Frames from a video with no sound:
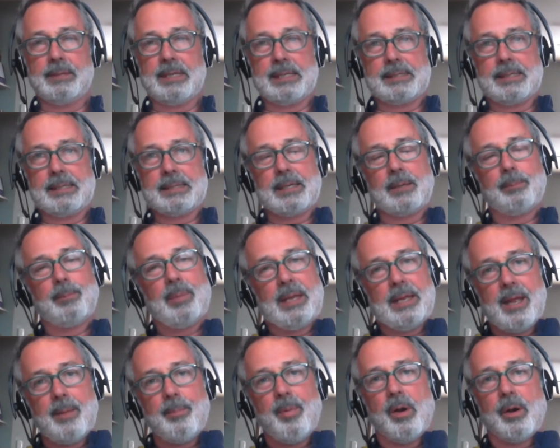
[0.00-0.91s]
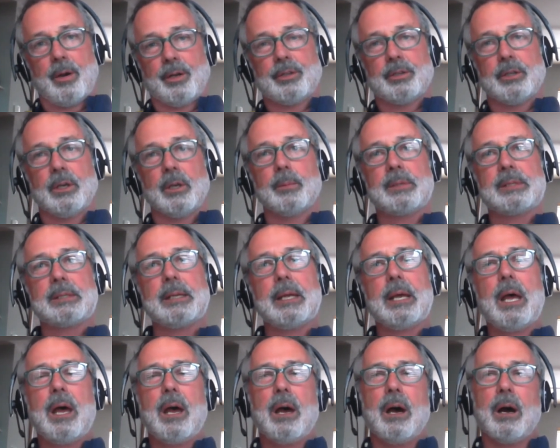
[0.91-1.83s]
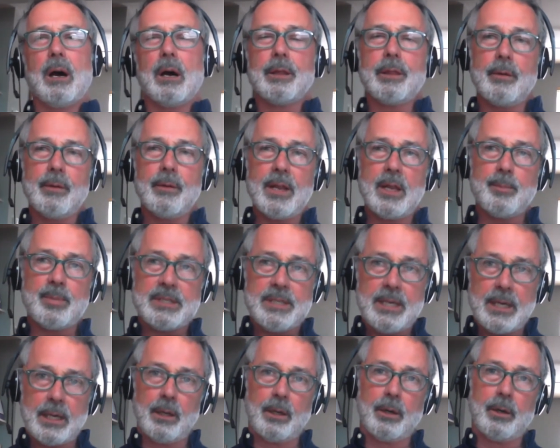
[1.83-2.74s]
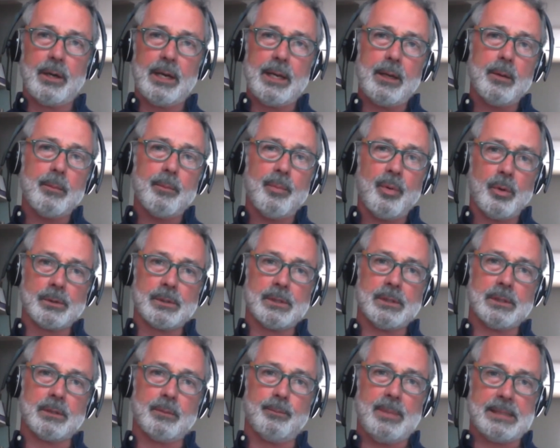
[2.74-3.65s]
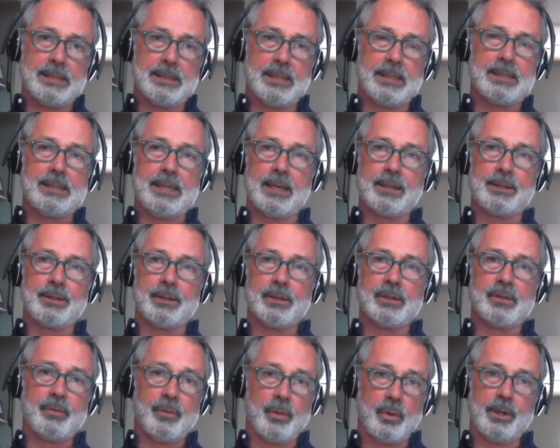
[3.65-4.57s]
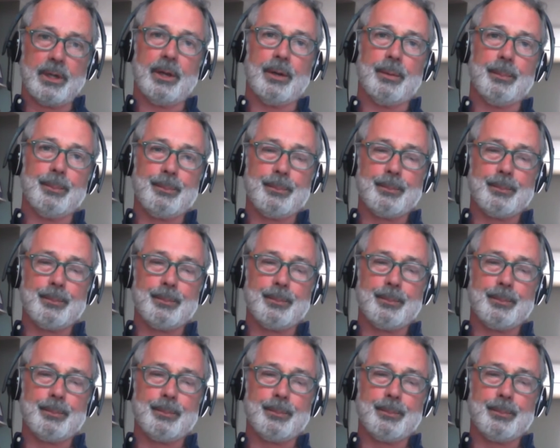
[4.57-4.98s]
existing PA partnerships, are there any particularly important business sectors for you?